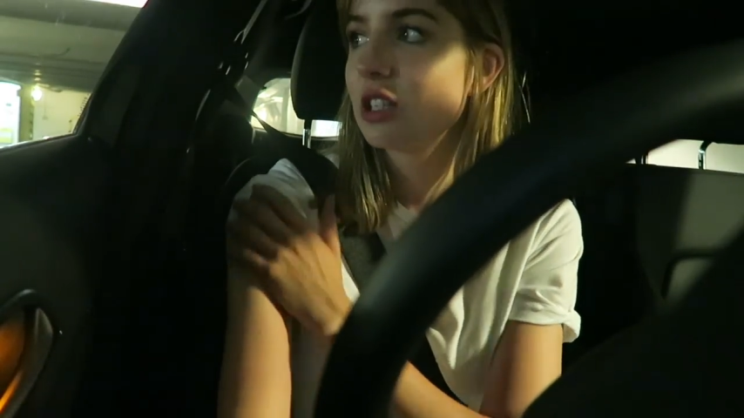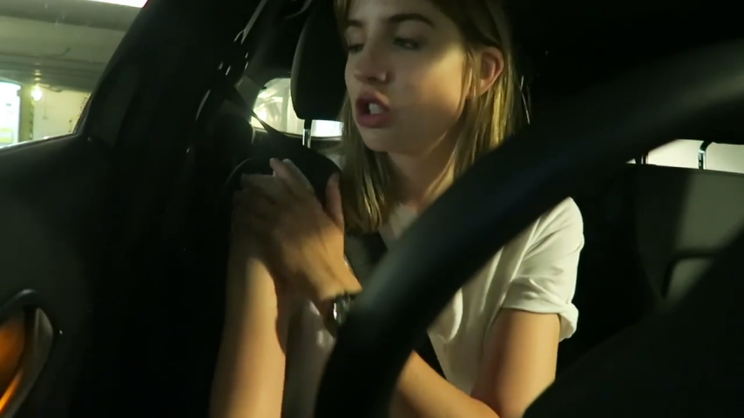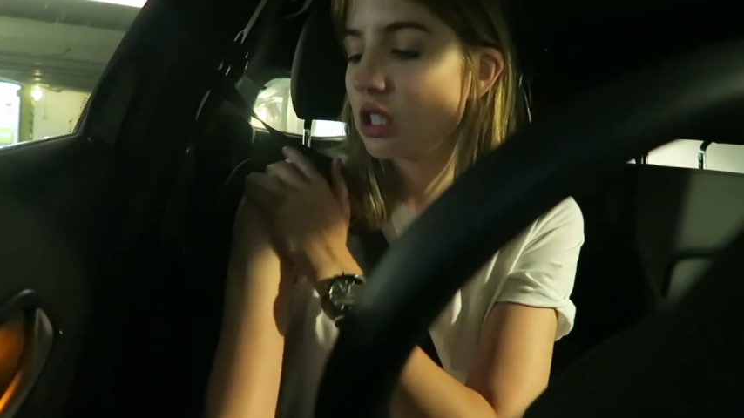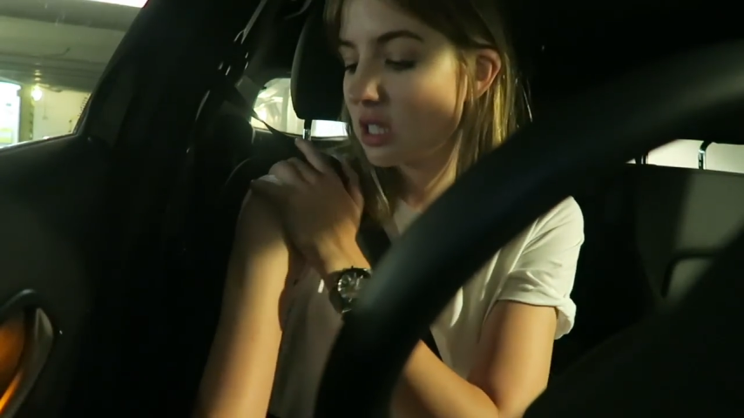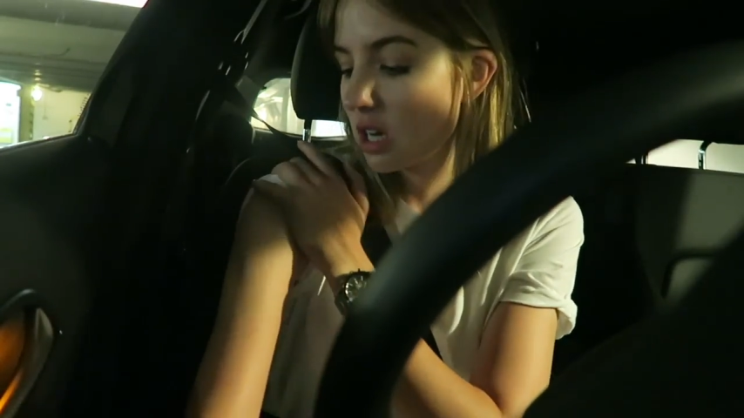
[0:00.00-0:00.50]

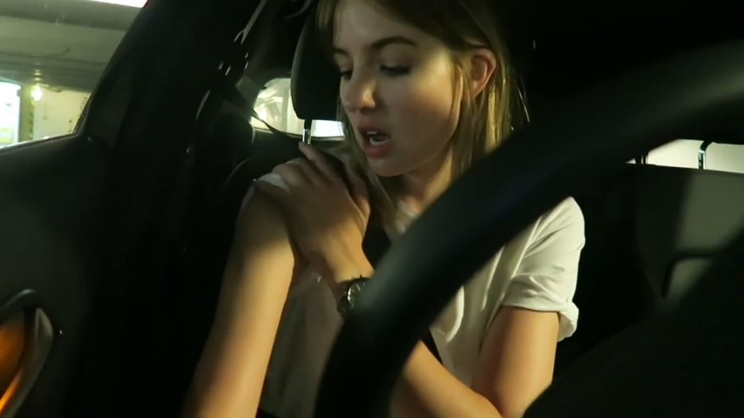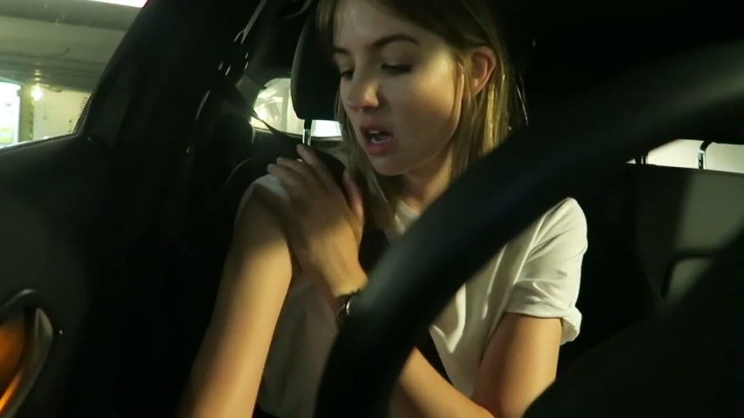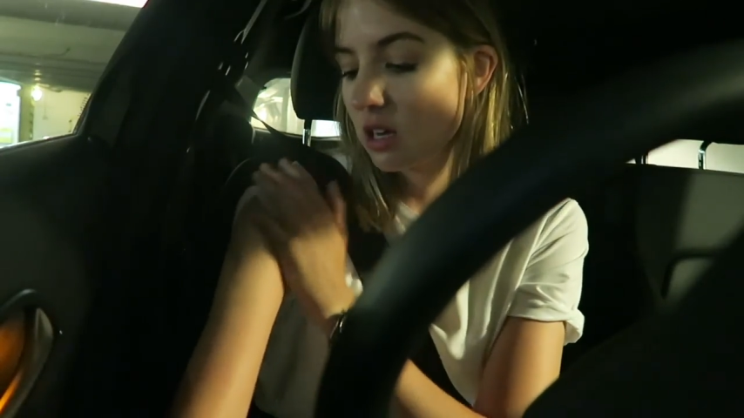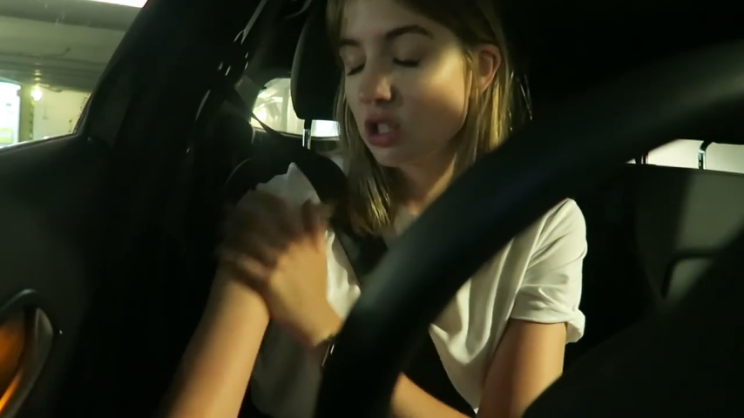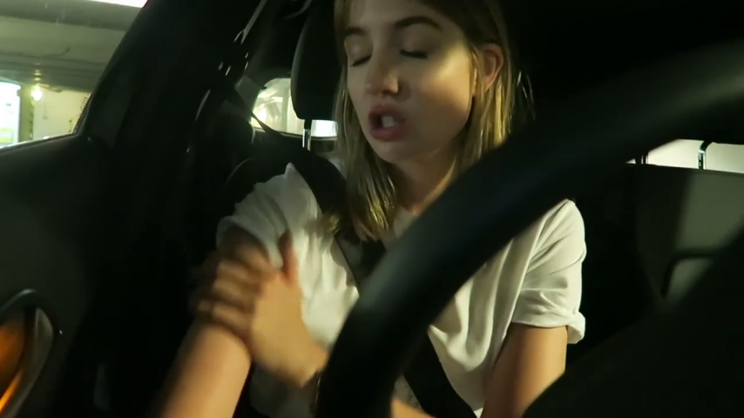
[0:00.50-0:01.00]
just
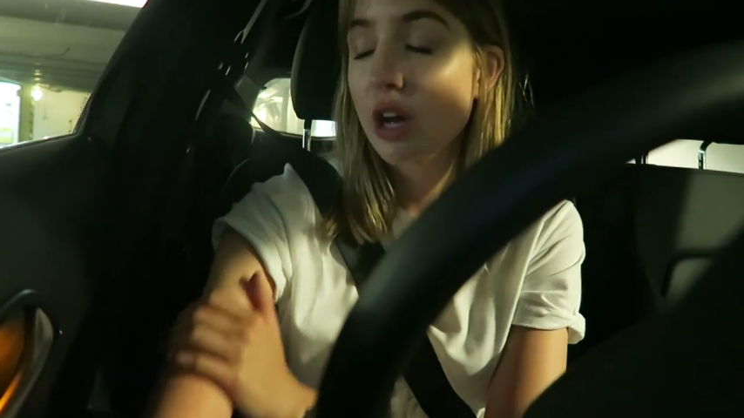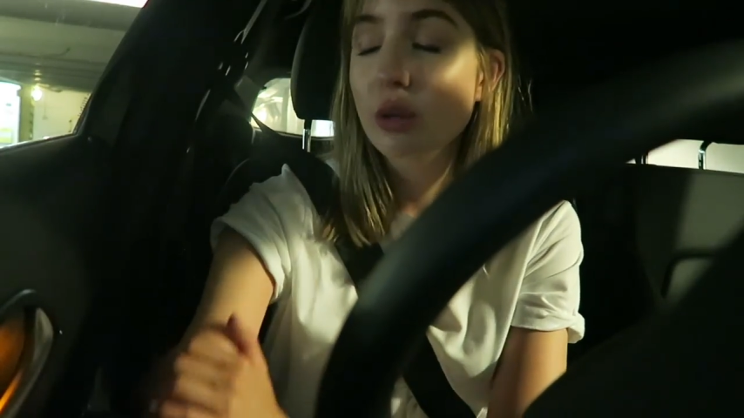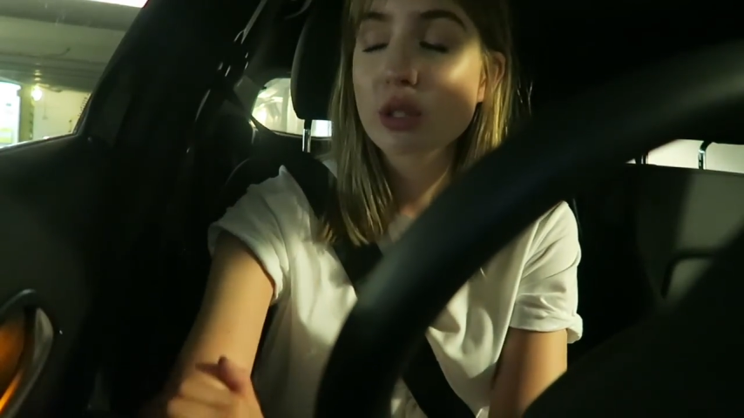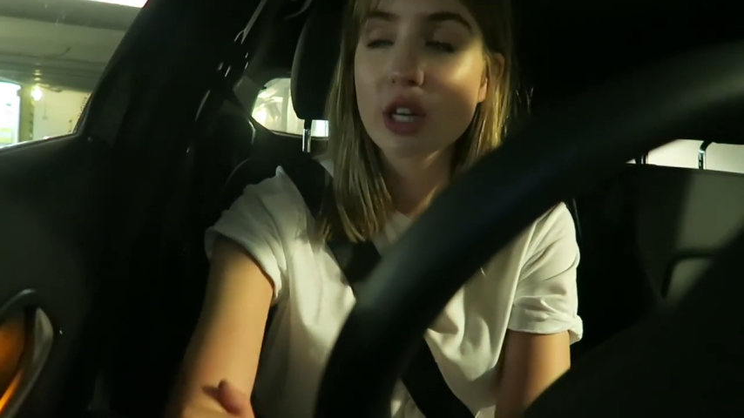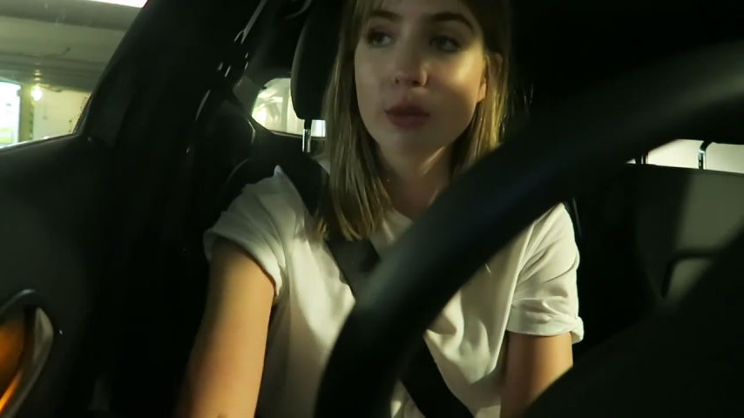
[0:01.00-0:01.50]

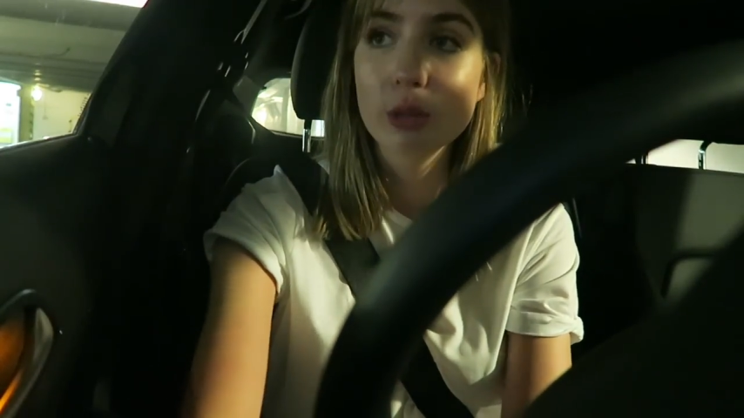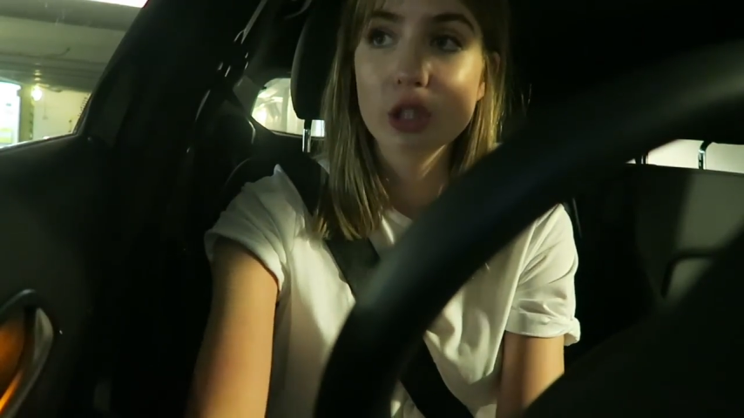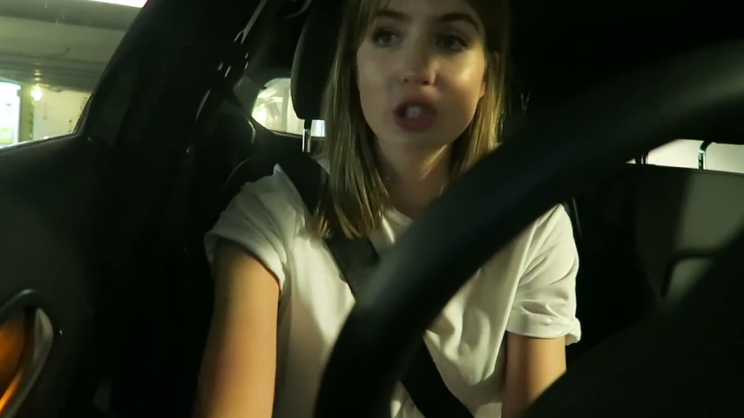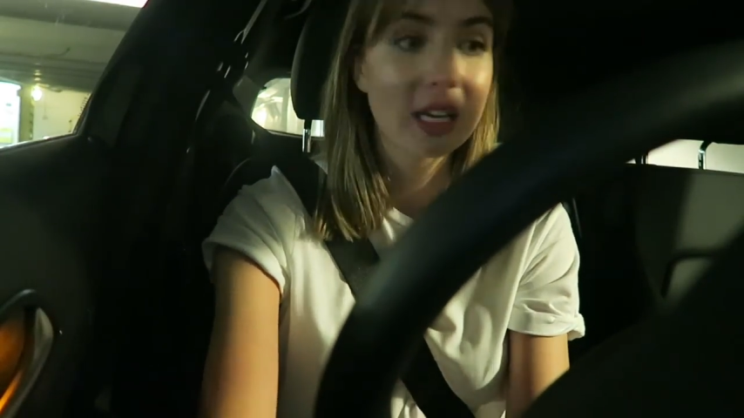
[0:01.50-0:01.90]
so, so much.